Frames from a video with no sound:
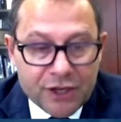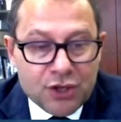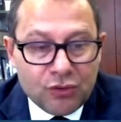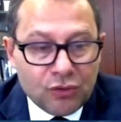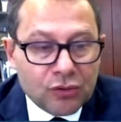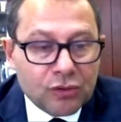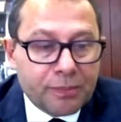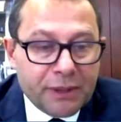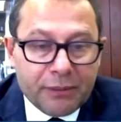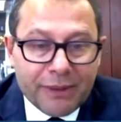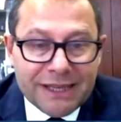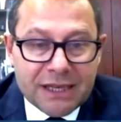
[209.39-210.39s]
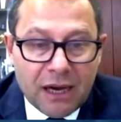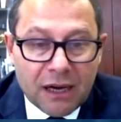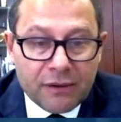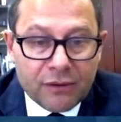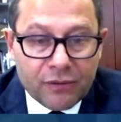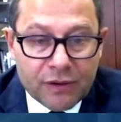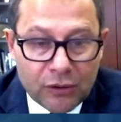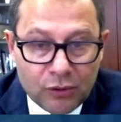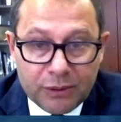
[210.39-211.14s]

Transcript: difficult for the clinician to